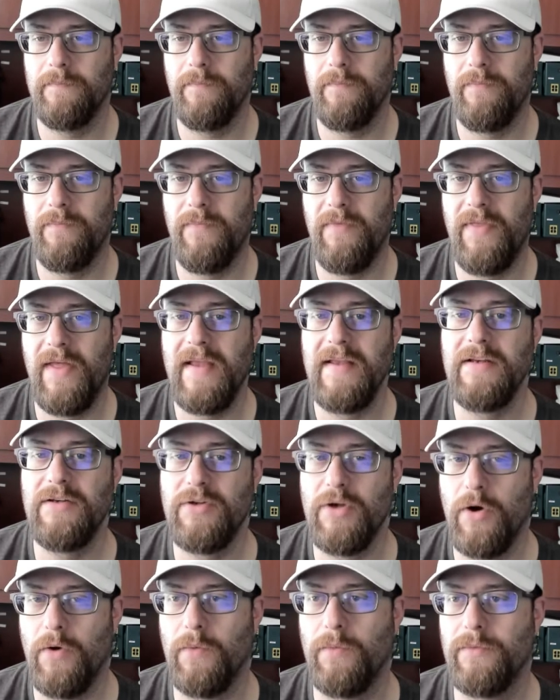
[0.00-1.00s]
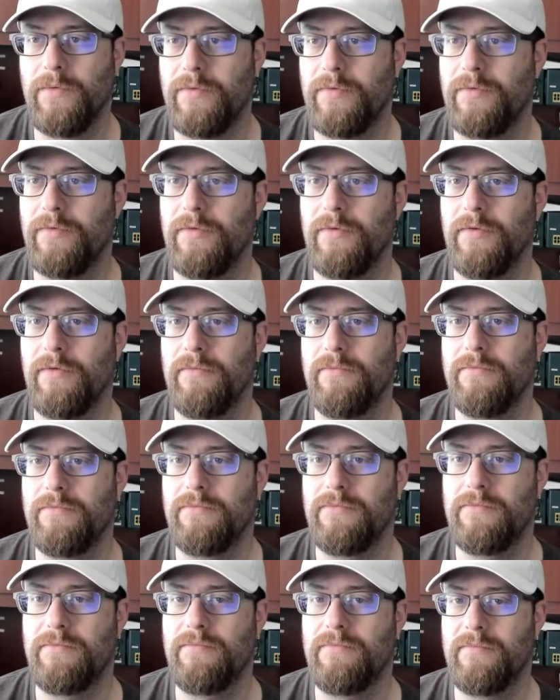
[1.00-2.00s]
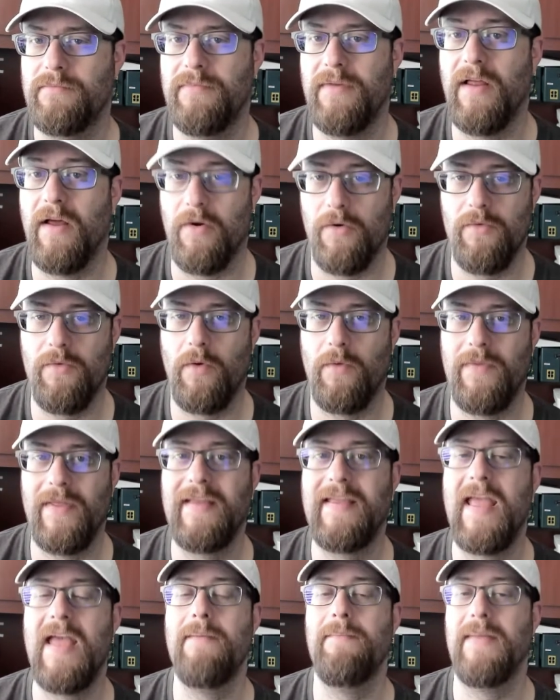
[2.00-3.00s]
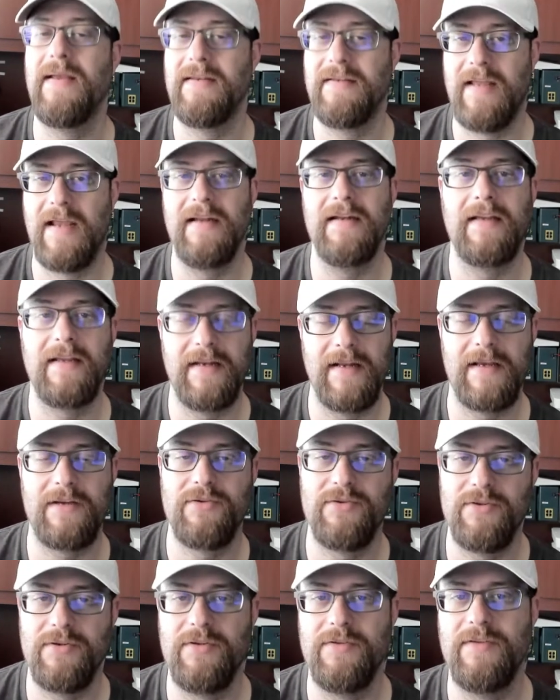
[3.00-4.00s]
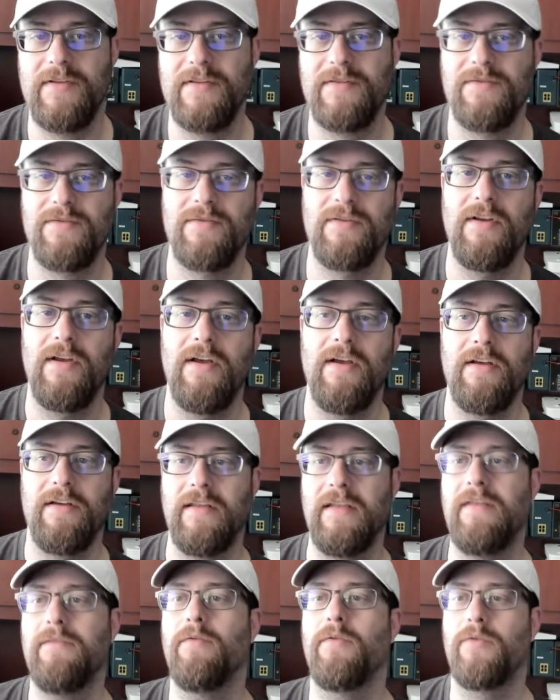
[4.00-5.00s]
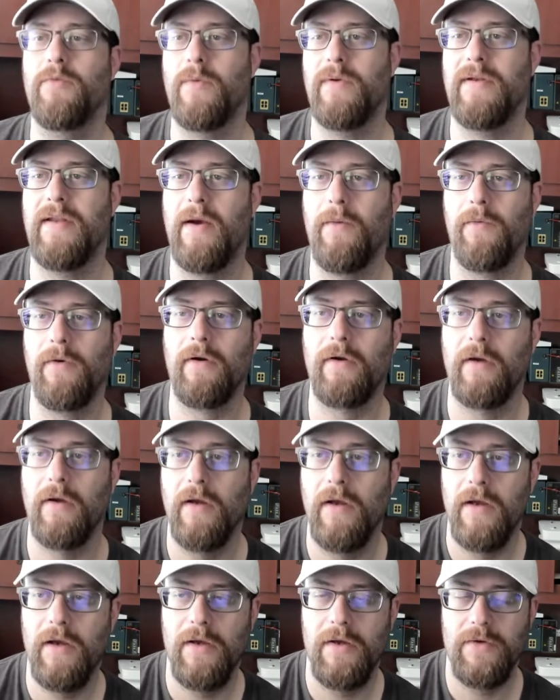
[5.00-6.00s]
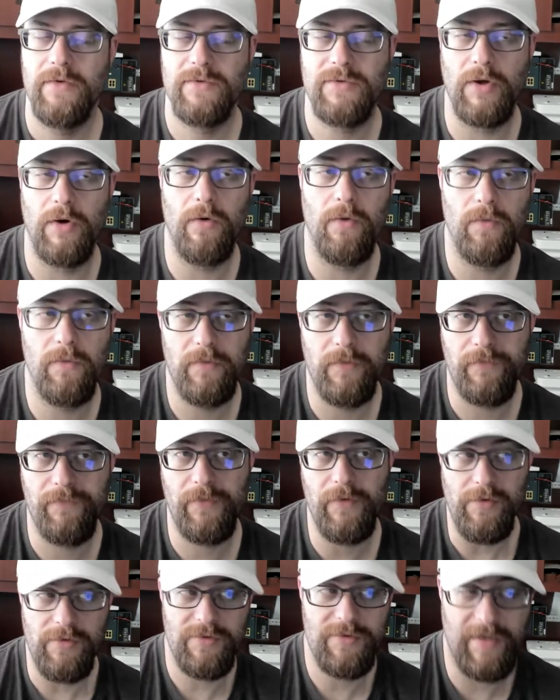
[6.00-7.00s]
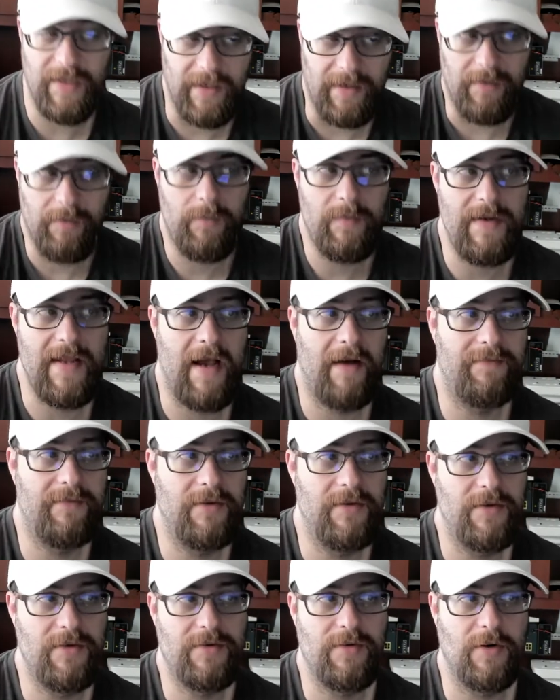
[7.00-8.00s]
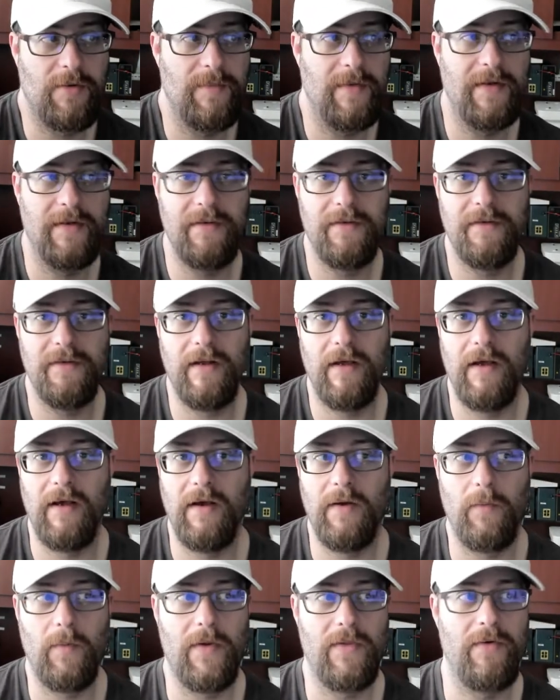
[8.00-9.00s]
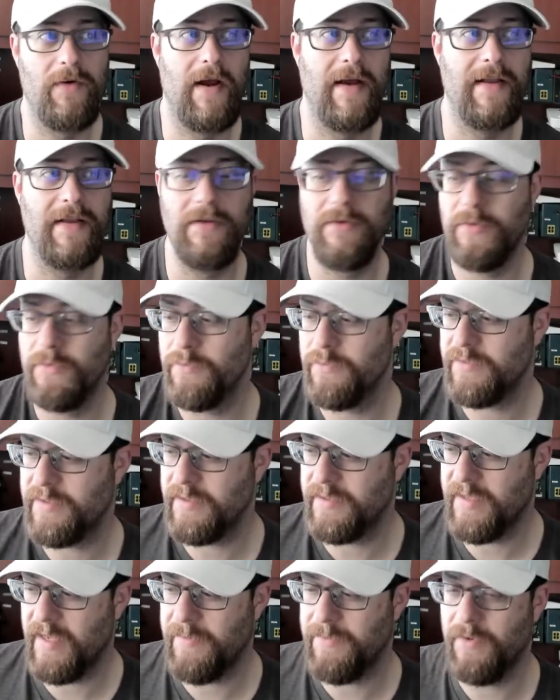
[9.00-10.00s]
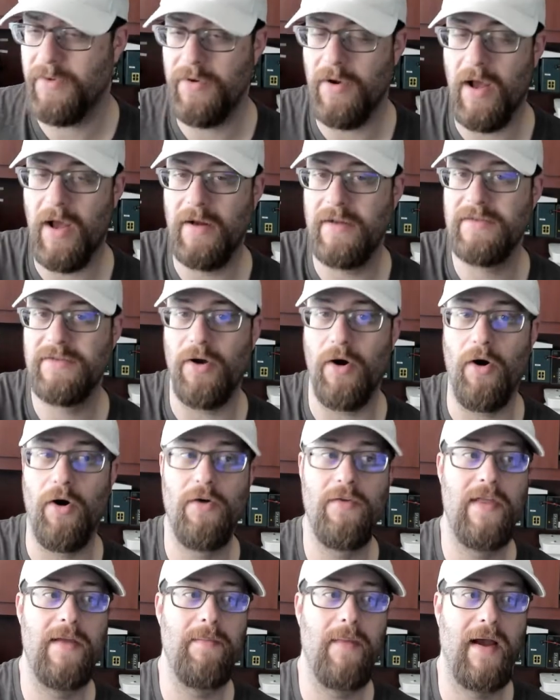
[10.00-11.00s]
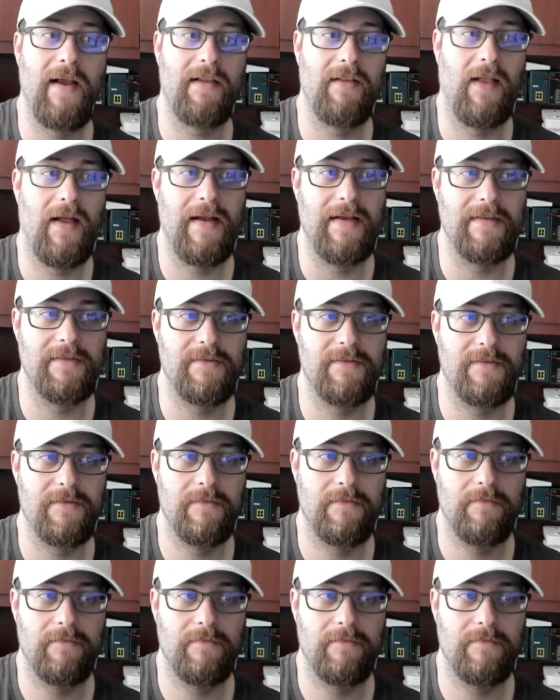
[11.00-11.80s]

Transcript: they don't, or they can't maintain a connection to this evil twin network. So the first thing we have to determine whether I can use containment or not is, are they my clients?